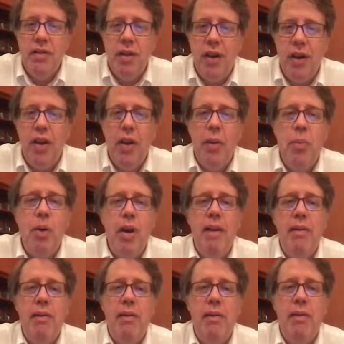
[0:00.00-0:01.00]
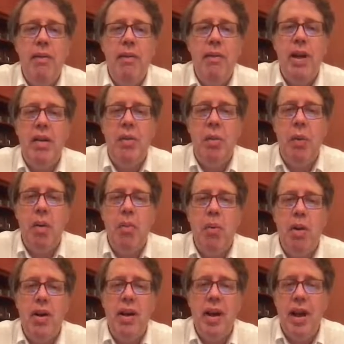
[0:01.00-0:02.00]
all the primes between
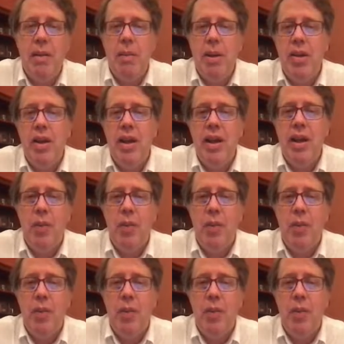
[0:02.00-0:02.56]
1.9 million